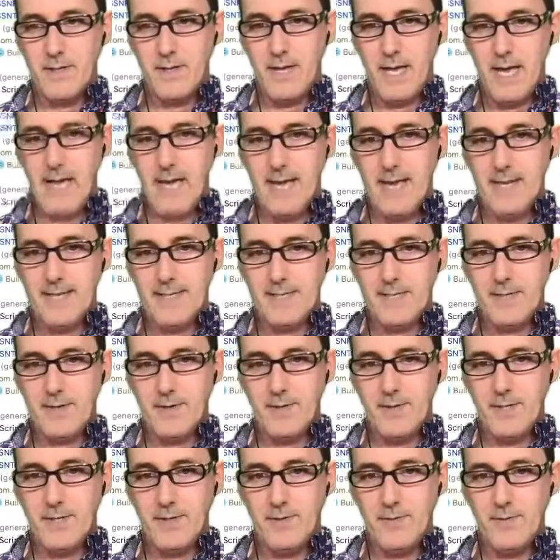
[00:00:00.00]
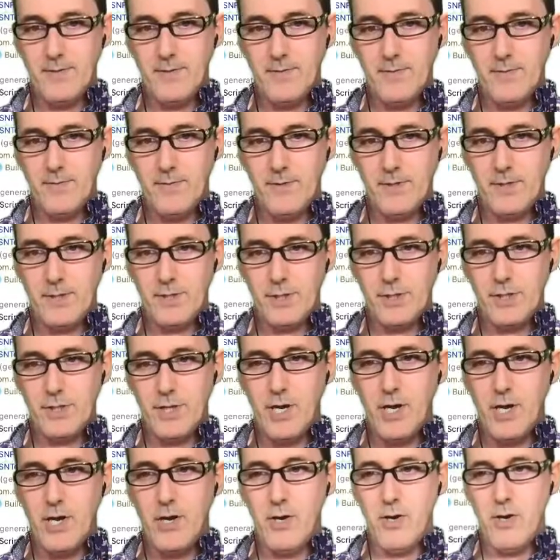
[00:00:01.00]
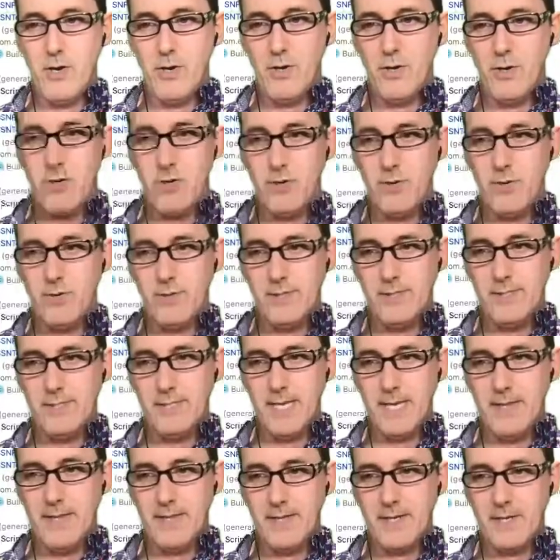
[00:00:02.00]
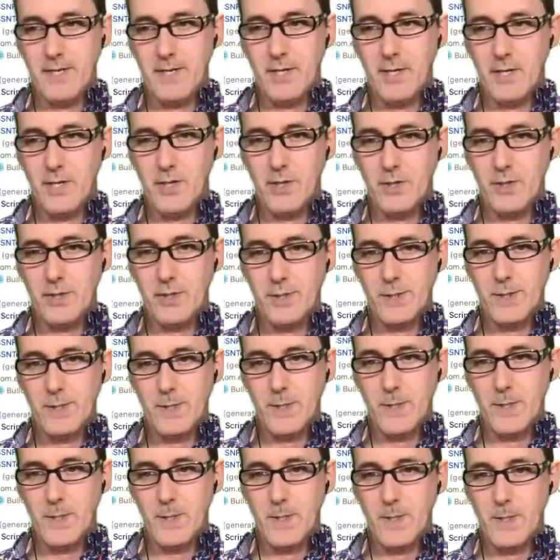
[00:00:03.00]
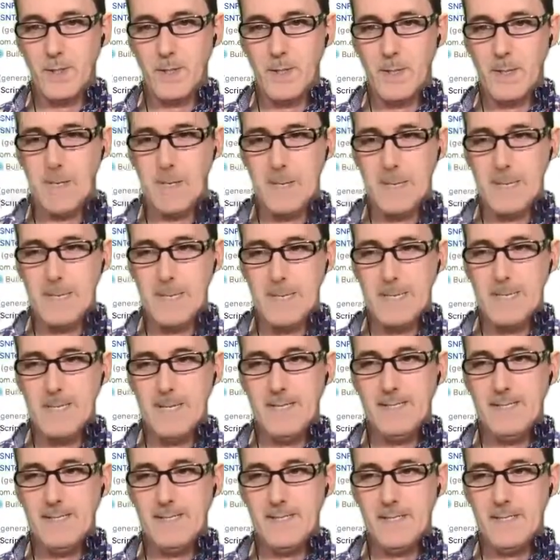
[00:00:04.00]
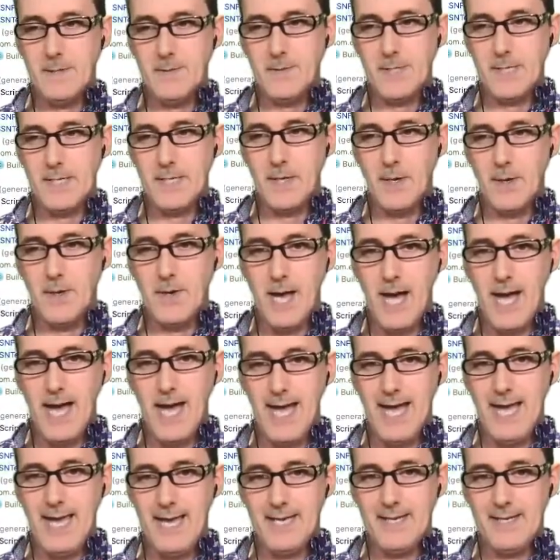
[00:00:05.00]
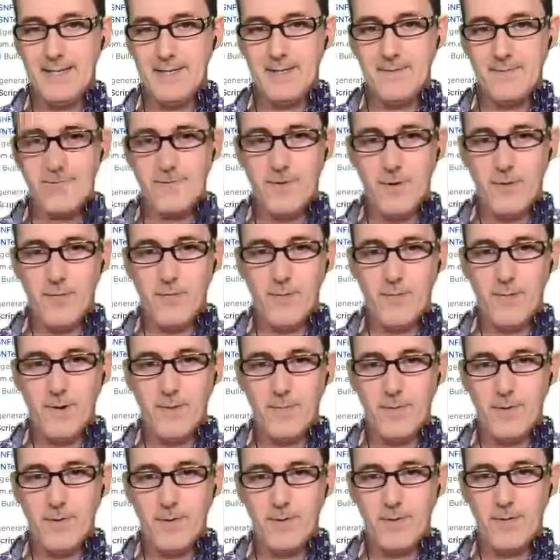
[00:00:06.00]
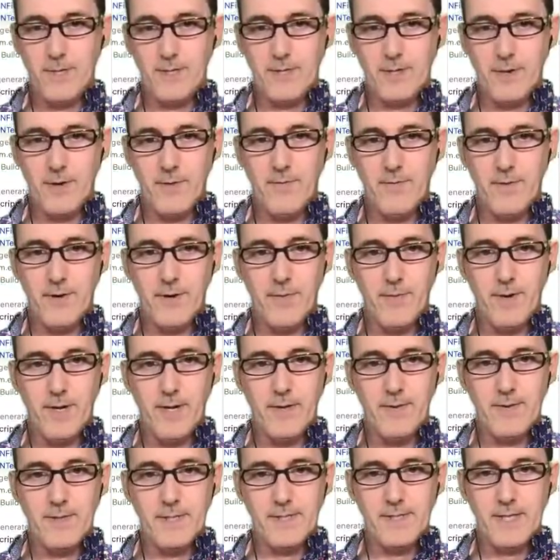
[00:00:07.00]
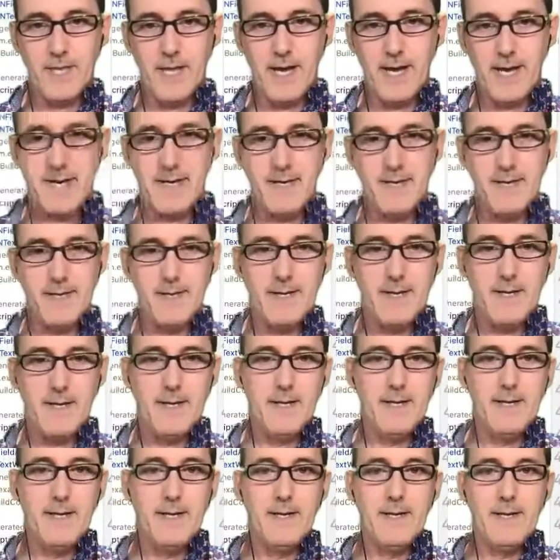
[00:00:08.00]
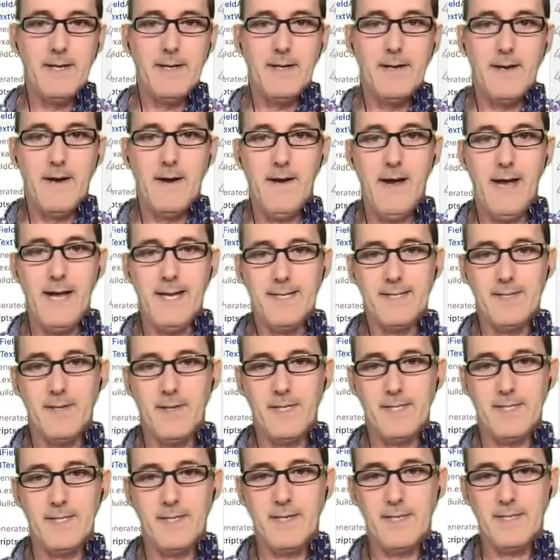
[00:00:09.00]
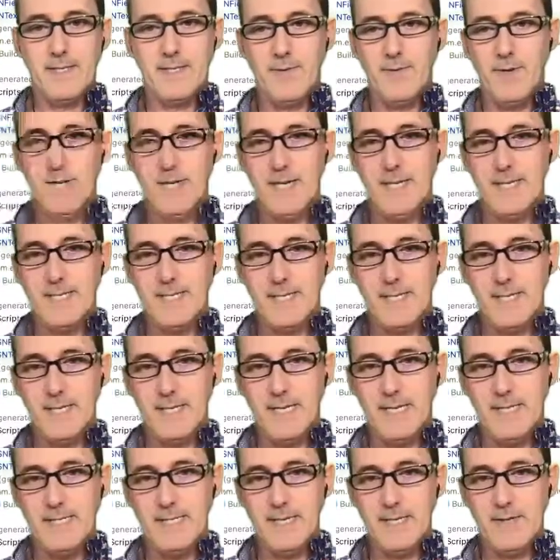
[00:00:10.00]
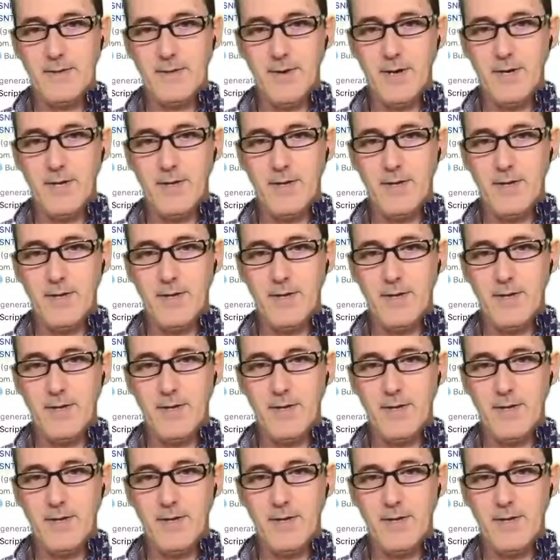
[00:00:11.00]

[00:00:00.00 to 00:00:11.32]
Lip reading: And it's going to, set the cursor. This is interesting code. I don't remember this code very well, this line. All right, so let's look, see what it is. Is it greater,